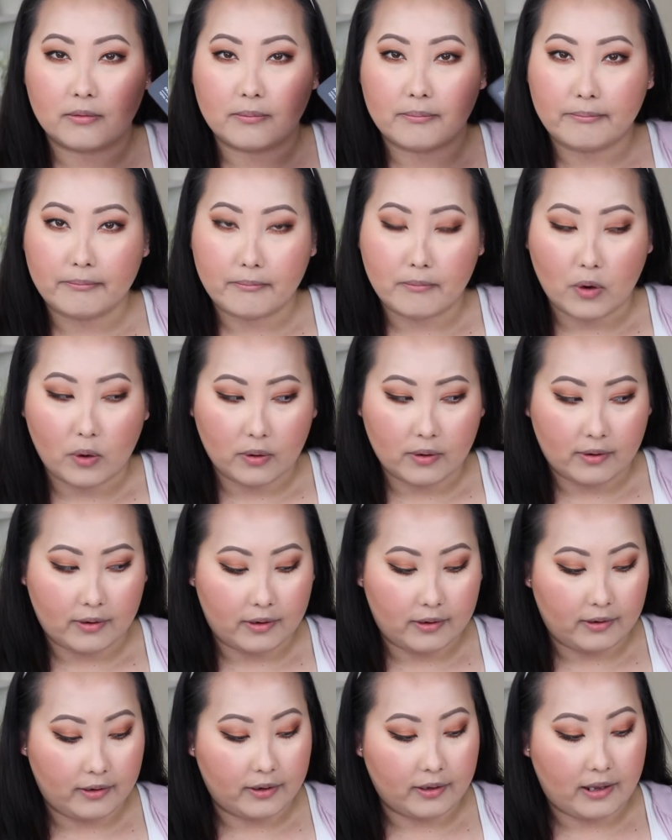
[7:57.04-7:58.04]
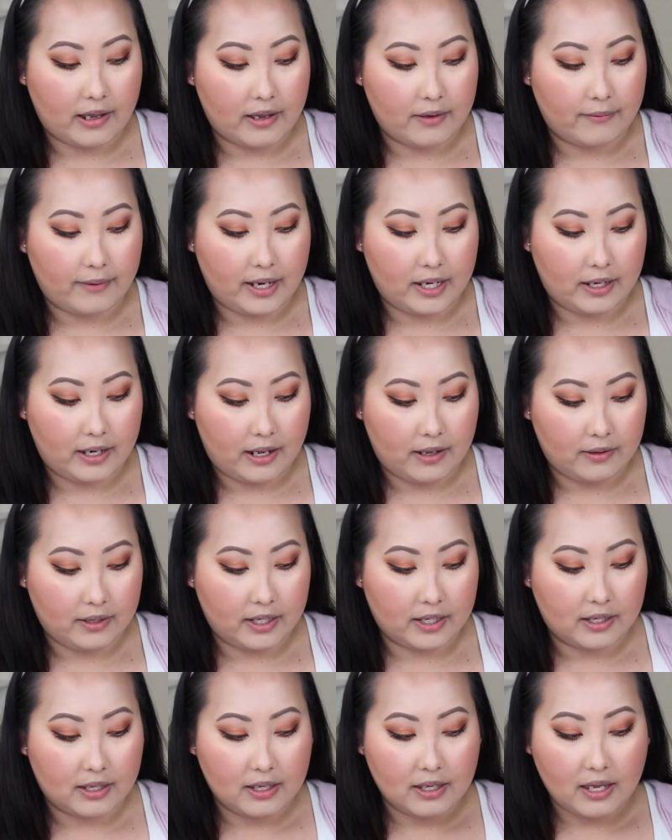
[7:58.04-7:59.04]
more, like right now.
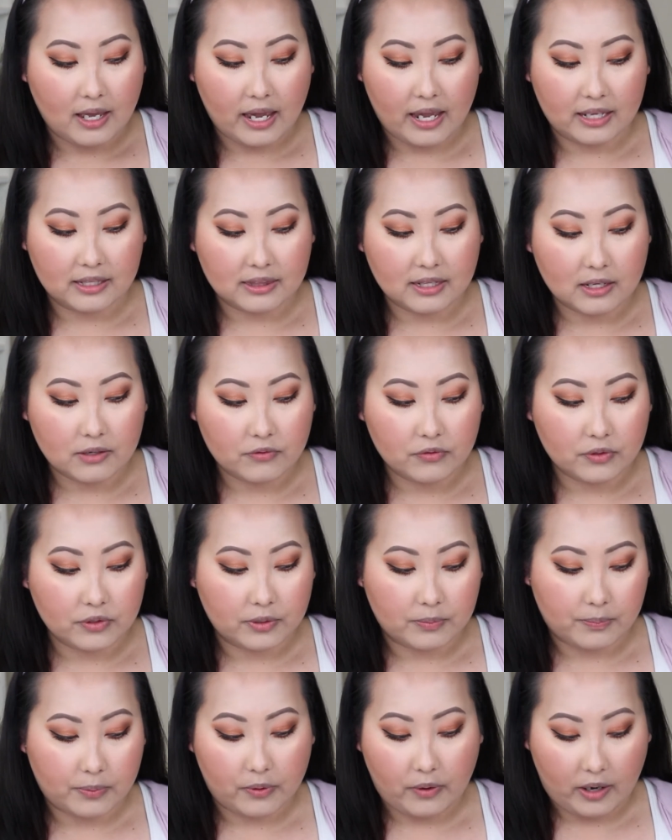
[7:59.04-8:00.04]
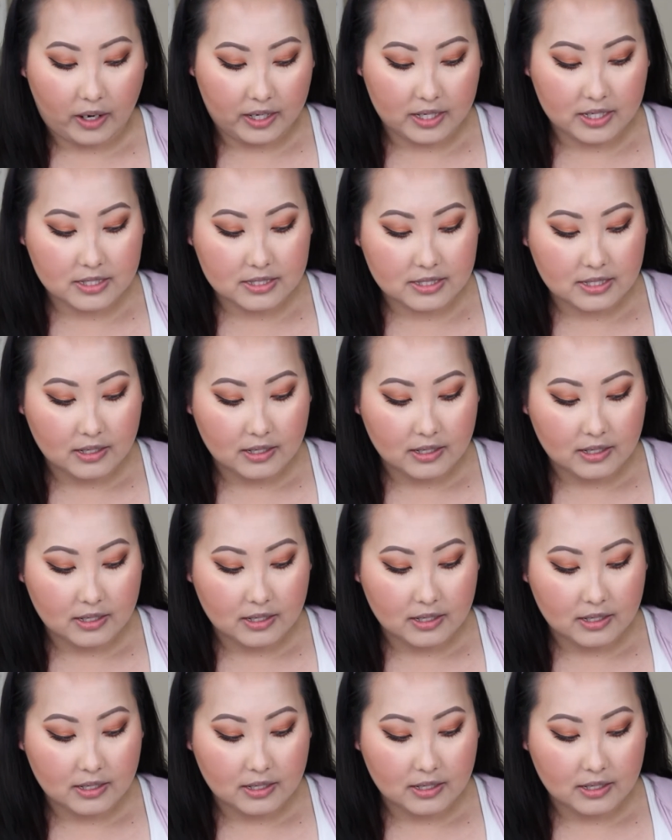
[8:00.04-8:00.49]
Like, I think for the price